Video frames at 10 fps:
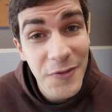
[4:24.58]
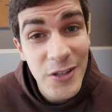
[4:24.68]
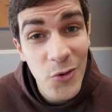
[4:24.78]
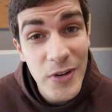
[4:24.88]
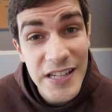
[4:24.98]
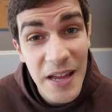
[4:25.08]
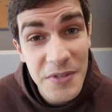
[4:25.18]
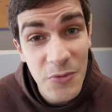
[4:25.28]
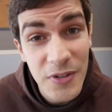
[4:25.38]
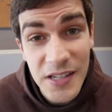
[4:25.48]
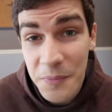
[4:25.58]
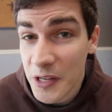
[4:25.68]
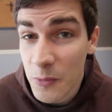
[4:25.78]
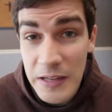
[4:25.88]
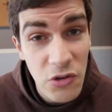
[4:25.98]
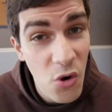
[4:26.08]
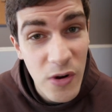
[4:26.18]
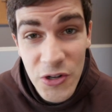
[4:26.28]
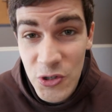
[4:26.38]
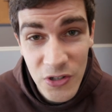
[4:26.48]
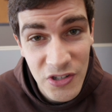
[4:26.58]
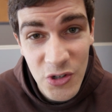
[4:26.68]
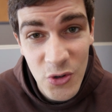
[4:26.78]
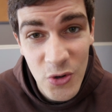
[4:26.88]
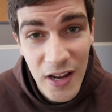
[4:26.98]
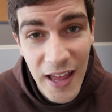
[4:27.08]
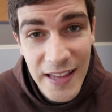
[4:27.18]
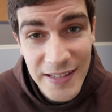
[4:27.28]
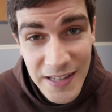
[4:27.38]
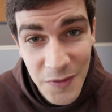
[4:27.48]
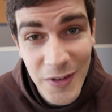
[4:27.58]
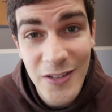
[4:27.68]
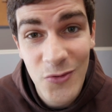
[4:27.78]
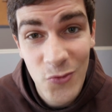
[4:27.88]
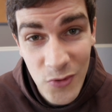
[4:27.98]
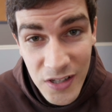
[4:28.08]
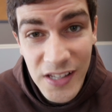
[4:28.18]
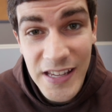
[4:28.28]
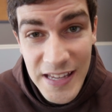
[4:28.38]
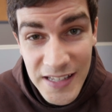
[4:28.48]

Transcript: often are we tempted with something we know we shouldn't do and give in really